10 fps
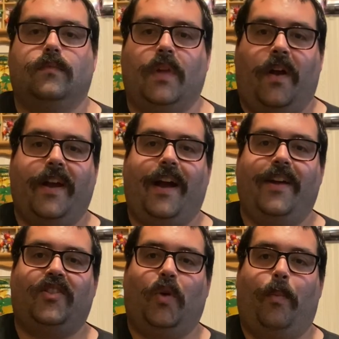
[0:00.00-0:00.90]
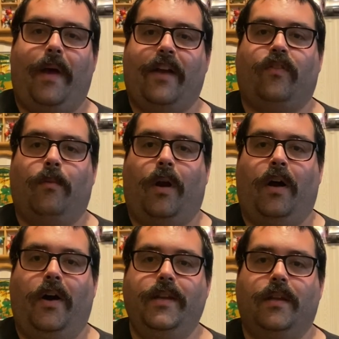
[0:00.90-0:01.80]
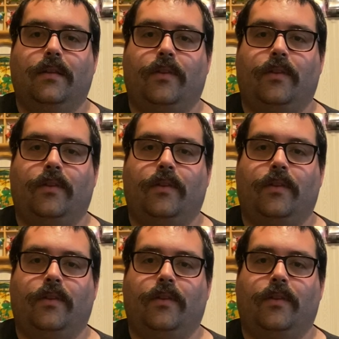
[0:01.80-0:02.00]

All right, guys, so we're back from our hunt.